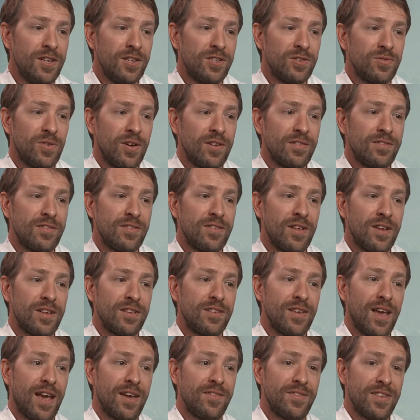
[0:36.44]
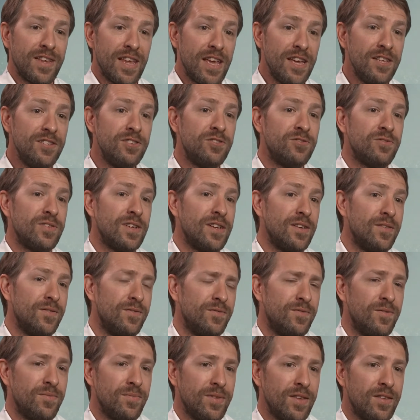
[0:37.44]
twice as likely to have an injury
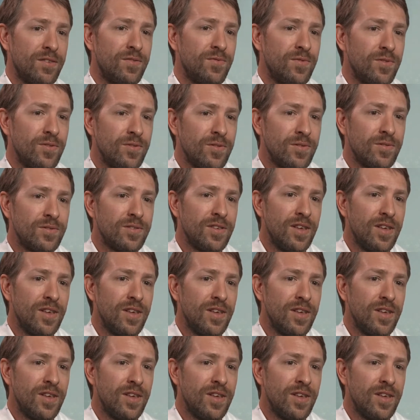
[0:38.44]
from these falls,